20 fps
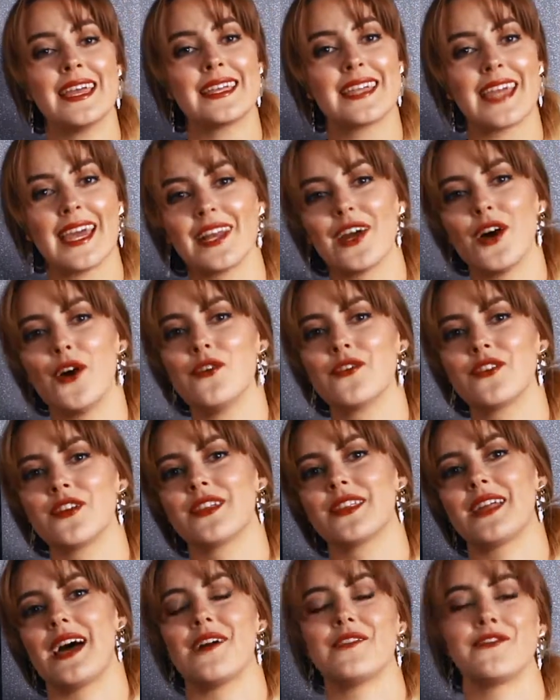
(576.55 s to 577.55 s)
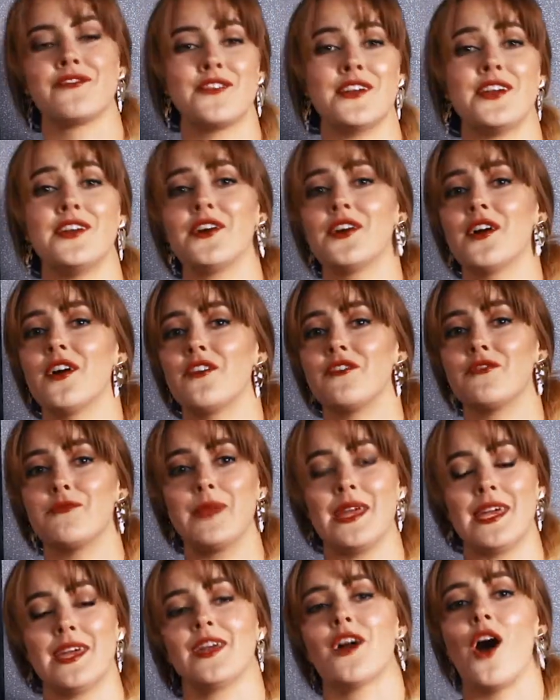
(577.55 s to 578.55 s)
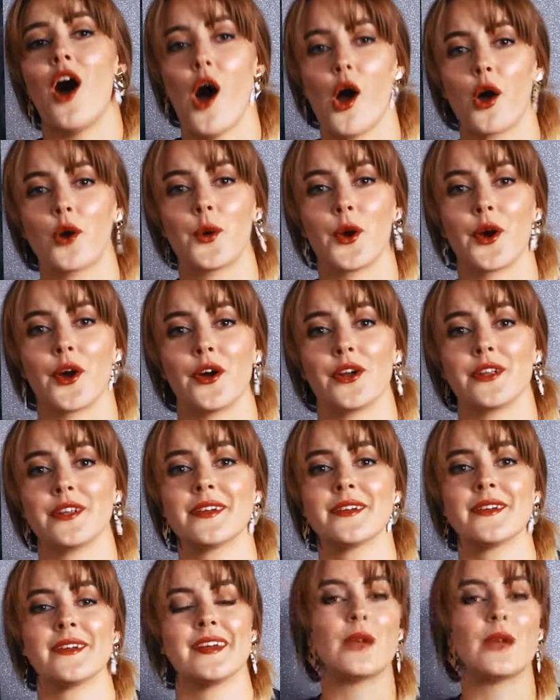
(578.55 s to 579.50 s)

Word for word: get over that fear of being awkward,